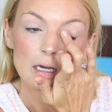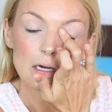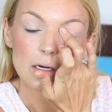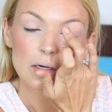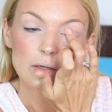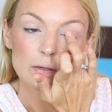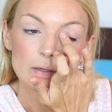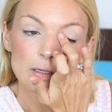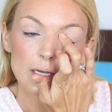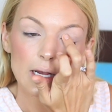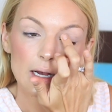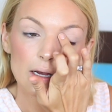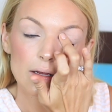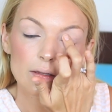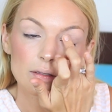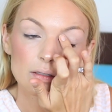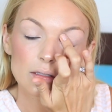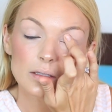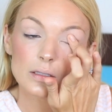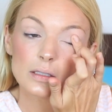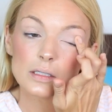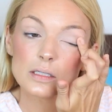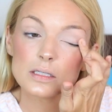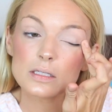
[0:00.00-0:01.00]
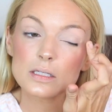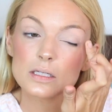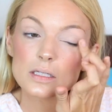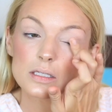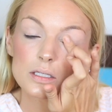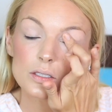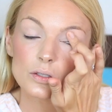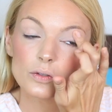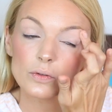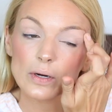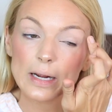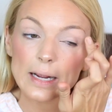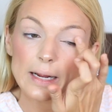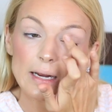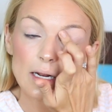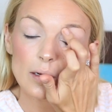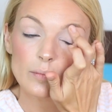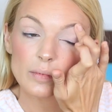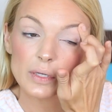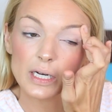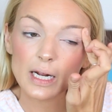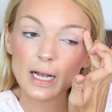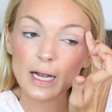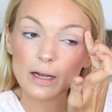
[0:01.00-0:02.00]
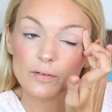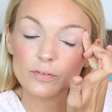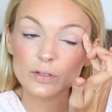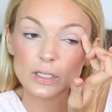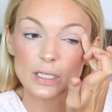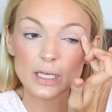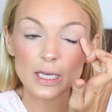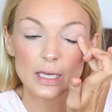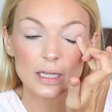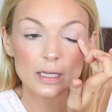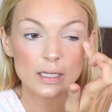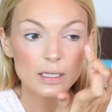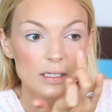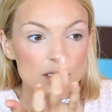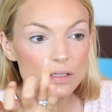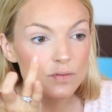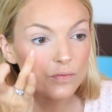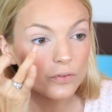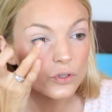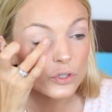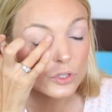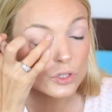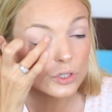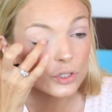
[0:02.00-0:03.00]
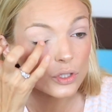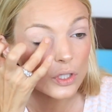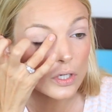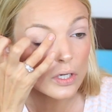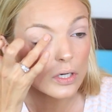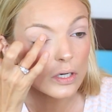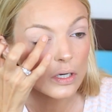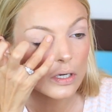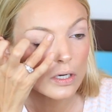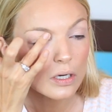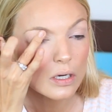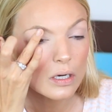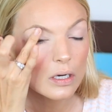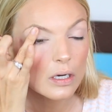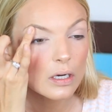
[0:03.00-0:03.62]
Oh yeah, this is great. I'm gonna have to get this for sure.